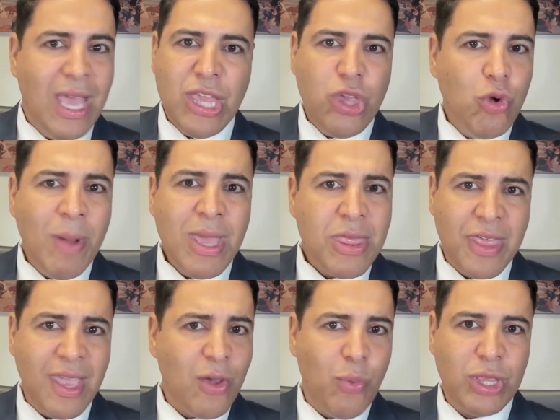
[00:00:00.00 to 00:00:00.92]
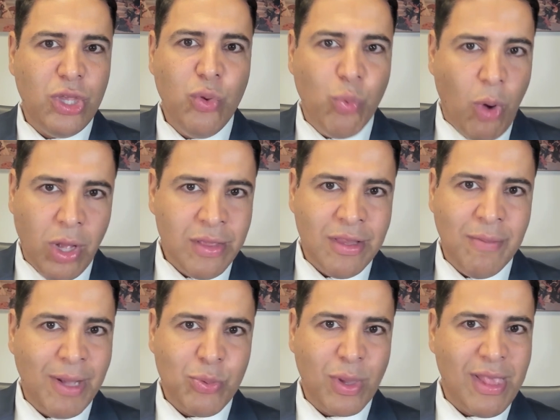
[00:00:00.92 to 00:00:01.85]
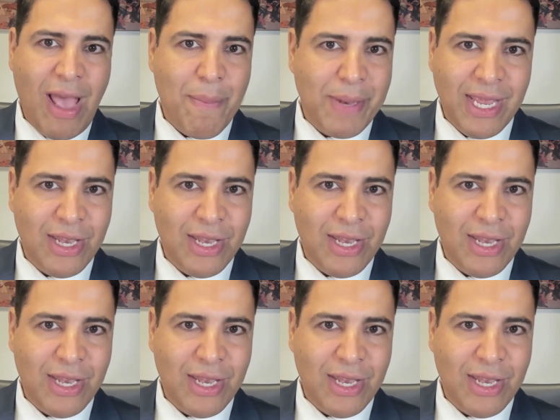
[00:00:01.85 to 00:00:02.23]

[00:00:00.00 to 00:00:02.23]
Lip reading: You may think what you want about what's happening